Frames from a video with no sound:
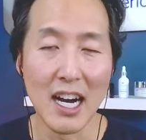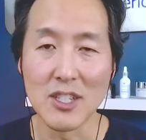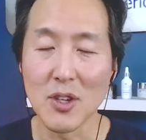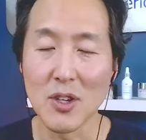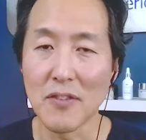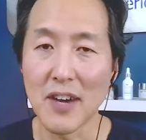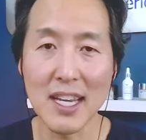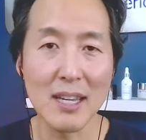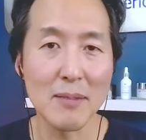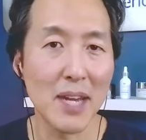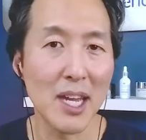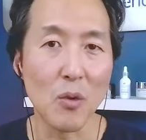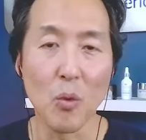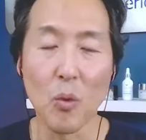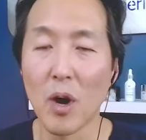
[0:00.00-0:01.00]
Uh, so if I could
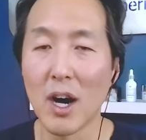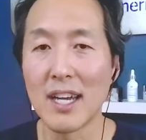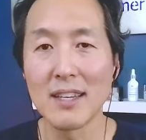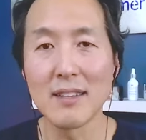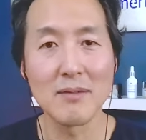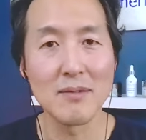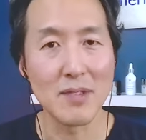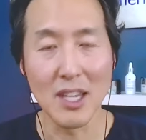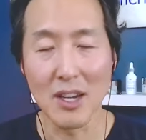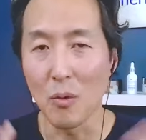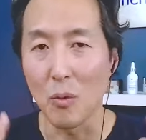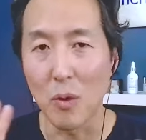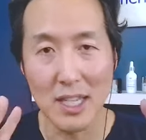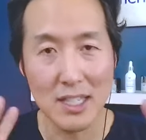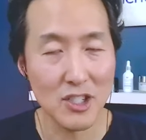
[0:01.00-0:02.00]
make one, you
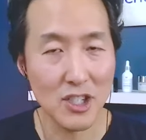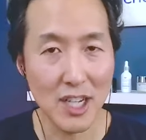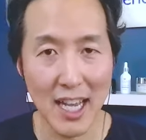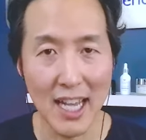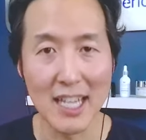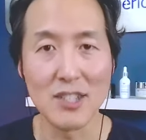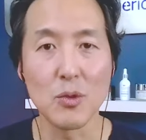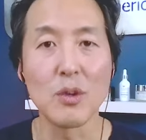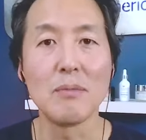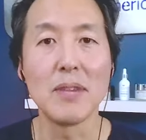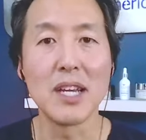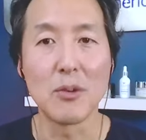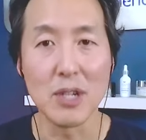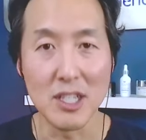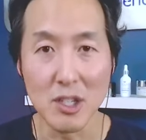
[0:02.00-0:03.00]
know, one change would
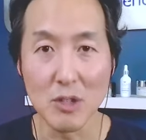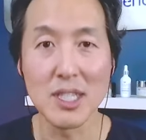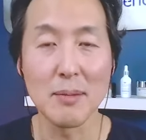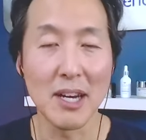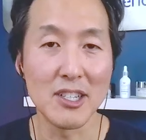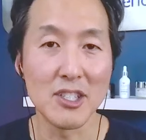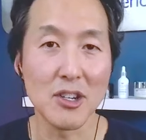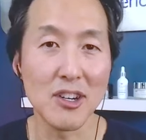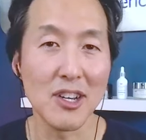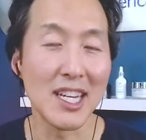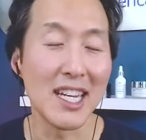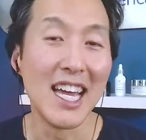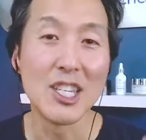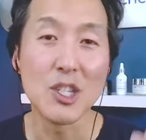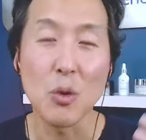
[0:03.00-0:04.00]
be to reduce the amount of sugar
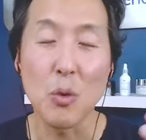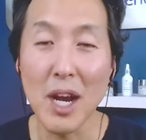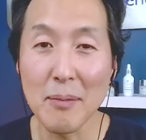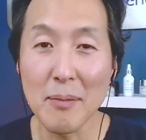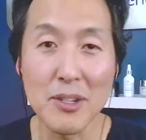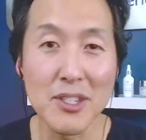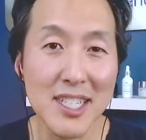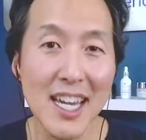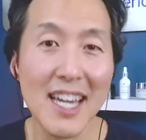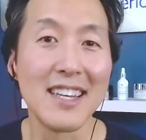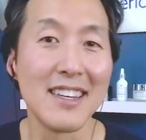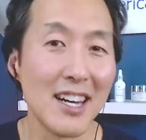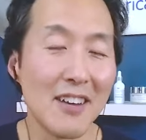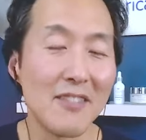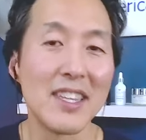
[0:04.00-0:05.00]
you eat.
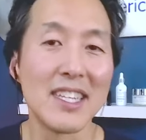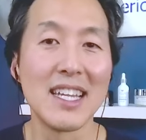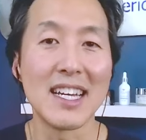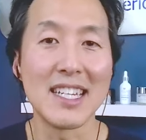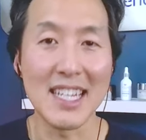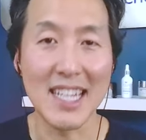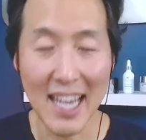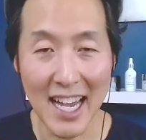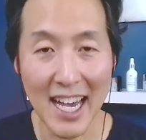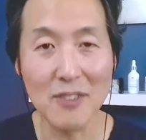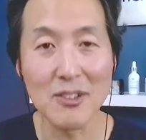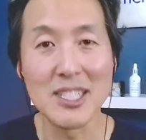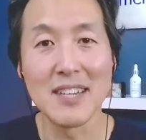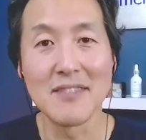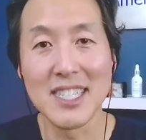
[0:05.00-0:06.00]
20% of the
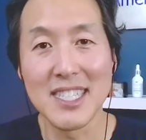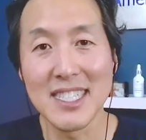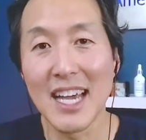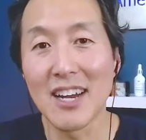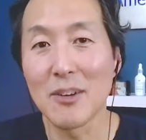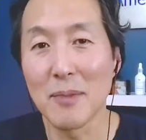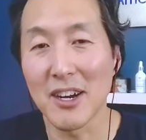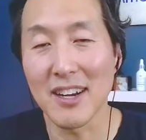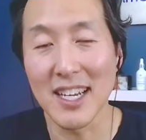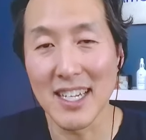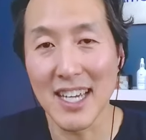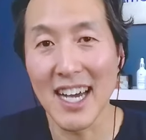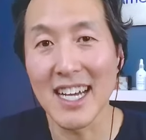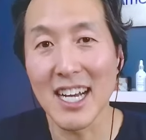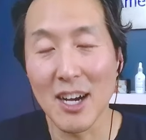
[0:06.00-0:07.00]
calories of the standard
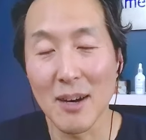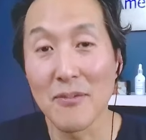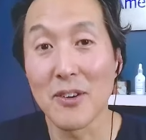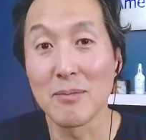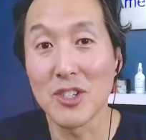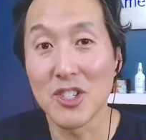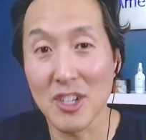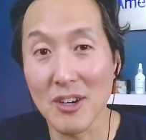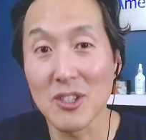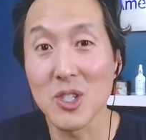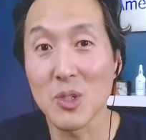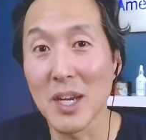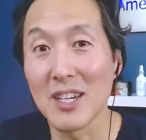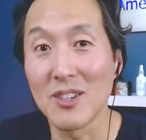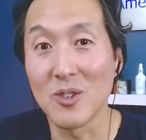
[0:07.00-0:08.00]
American diet come from sugar
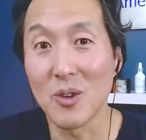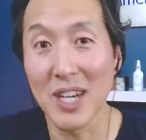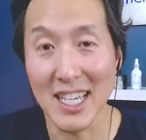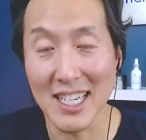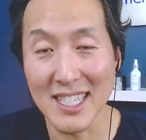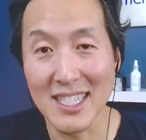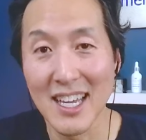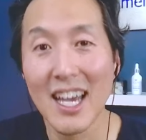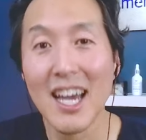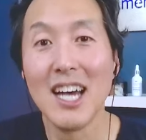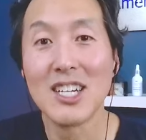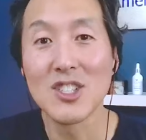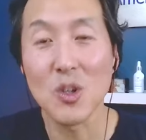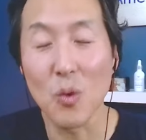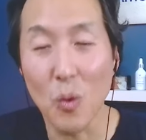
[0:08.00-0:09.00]
sweetened drinks.
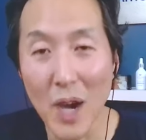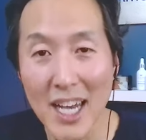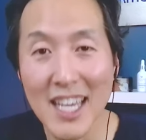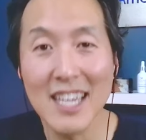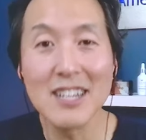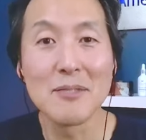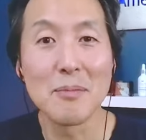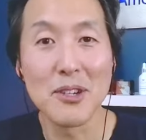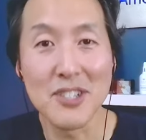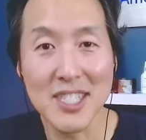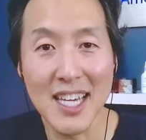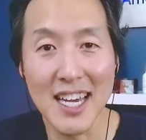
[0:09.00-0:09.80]
20%.